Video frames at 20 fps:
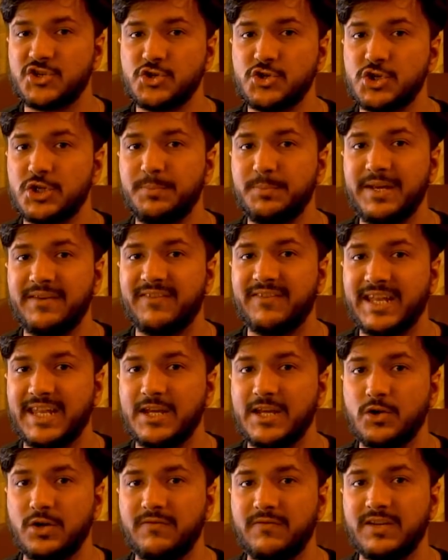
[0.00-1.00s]
You should be
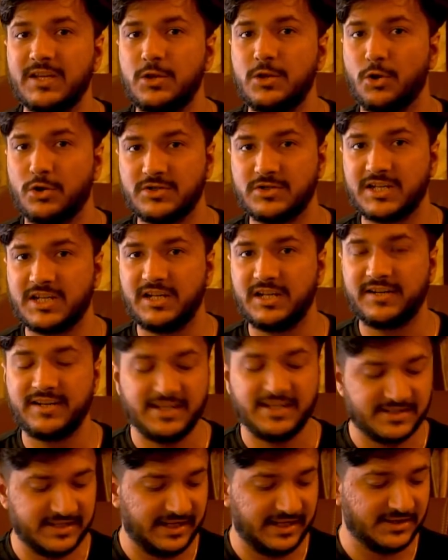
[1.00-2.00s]
very good with logical
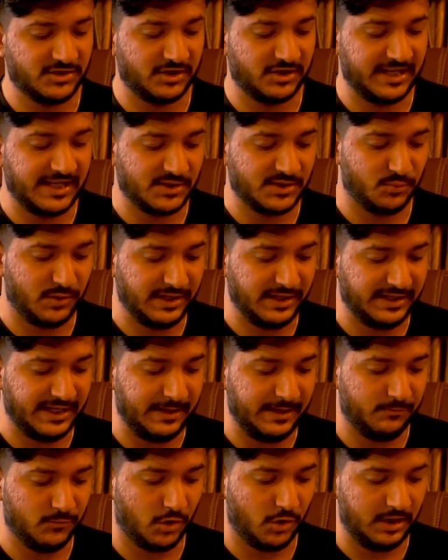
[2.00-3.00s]
reasoning. So there's one
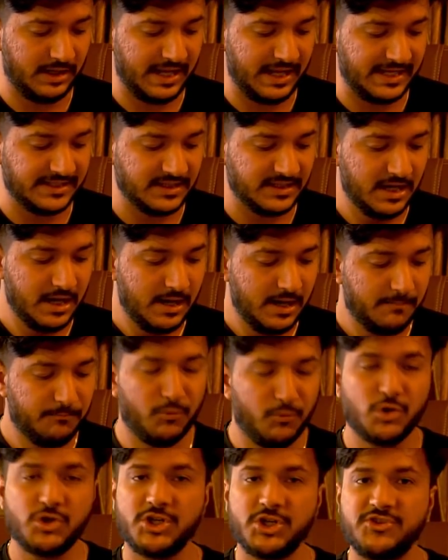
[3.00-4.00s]
game called as
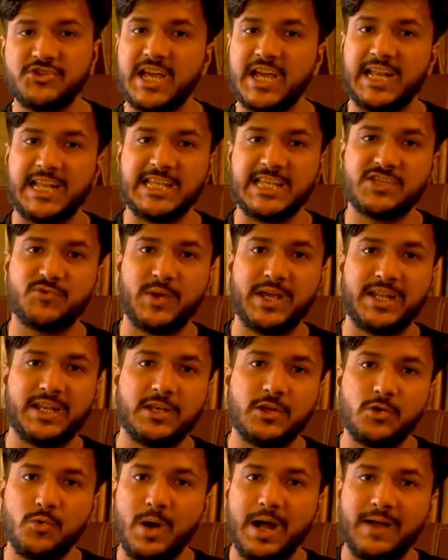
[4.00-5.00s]
Motion Challenge,
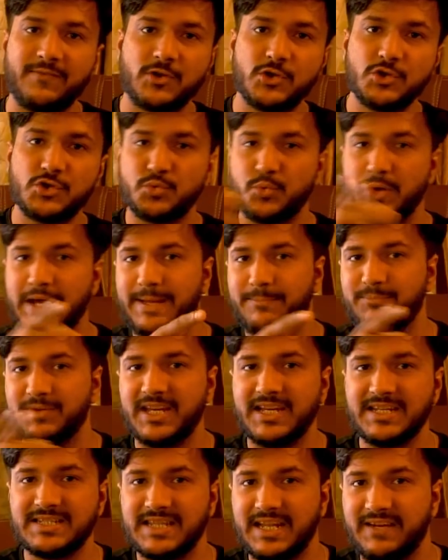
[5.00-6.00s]
wherein you have to swipe
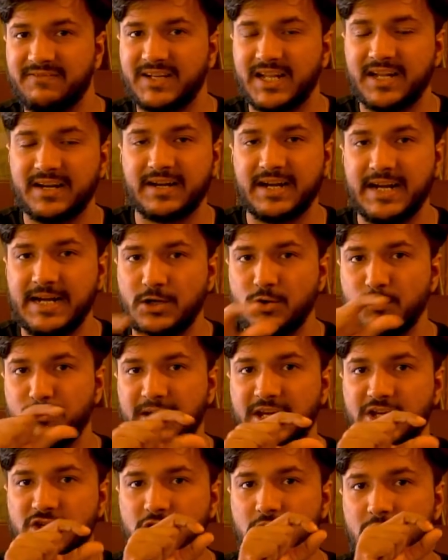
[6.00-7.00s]
things left and right to
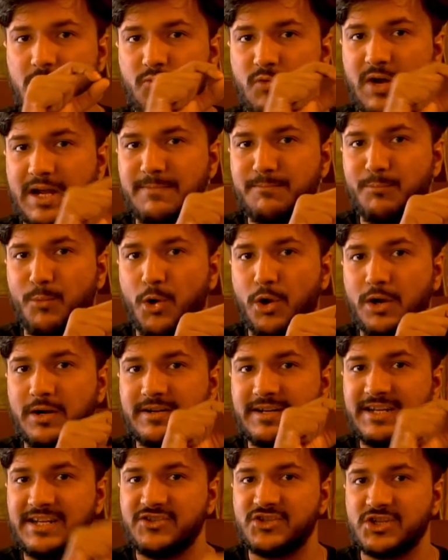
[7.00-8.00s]
make sure one ball
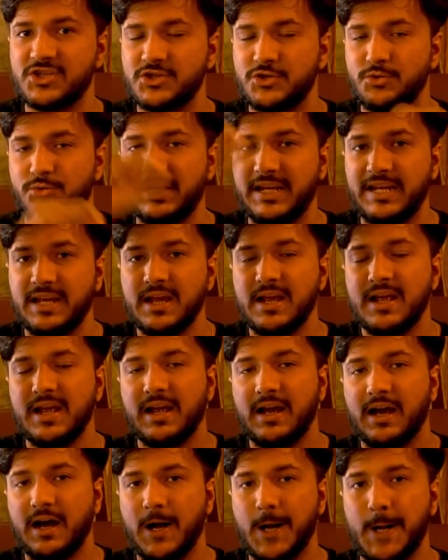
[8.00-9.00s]
reaches to the
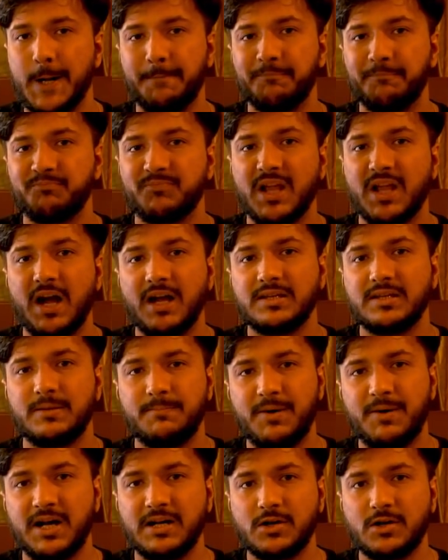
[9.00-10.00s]
other
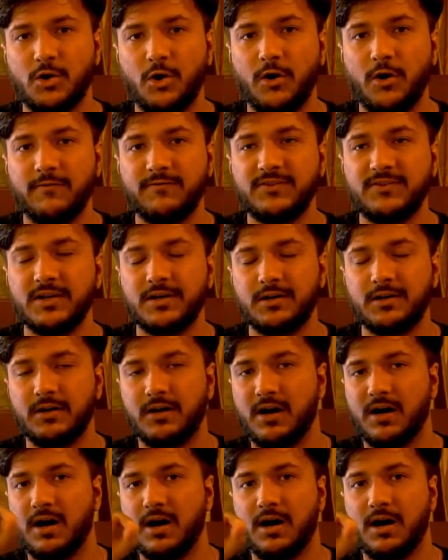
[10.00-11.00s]
part of
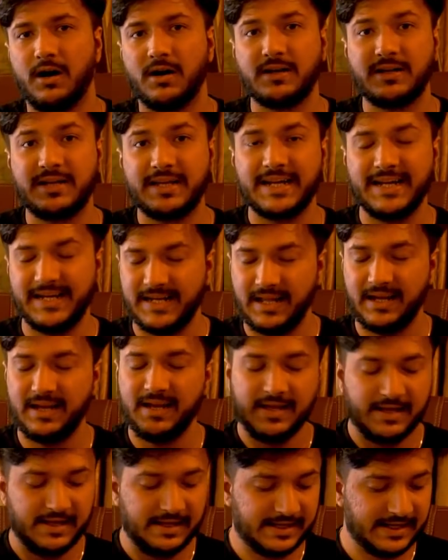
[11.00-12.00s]
the grid,
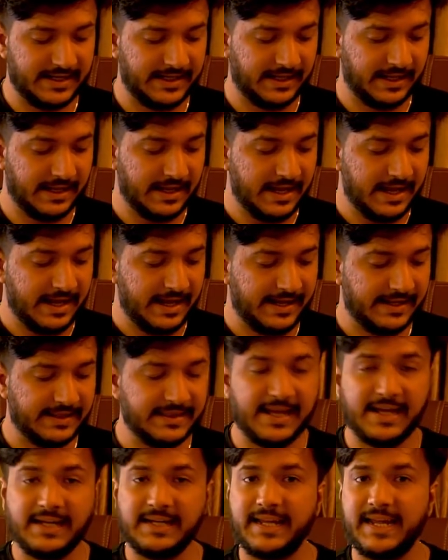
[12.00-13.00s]
right? In
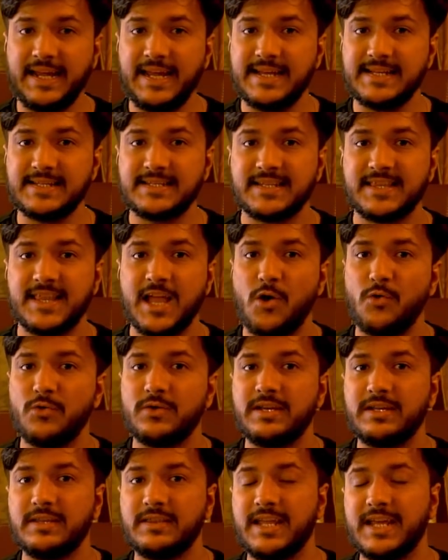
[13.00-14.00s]
that case,
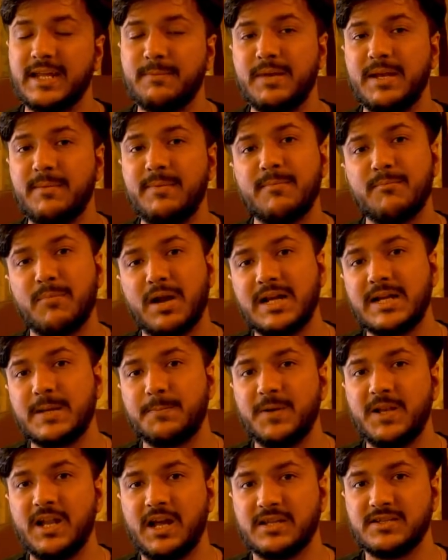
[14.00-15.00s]
now there may be
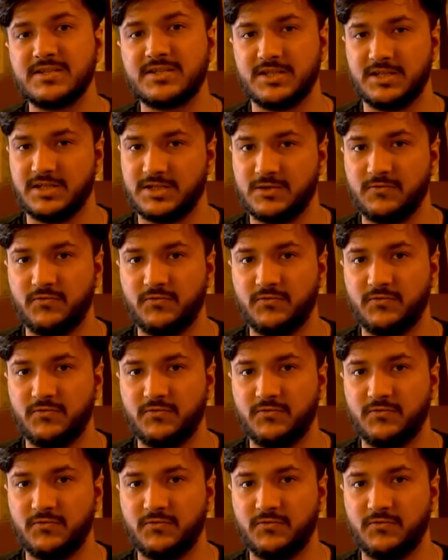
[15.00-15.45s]
multiple answers.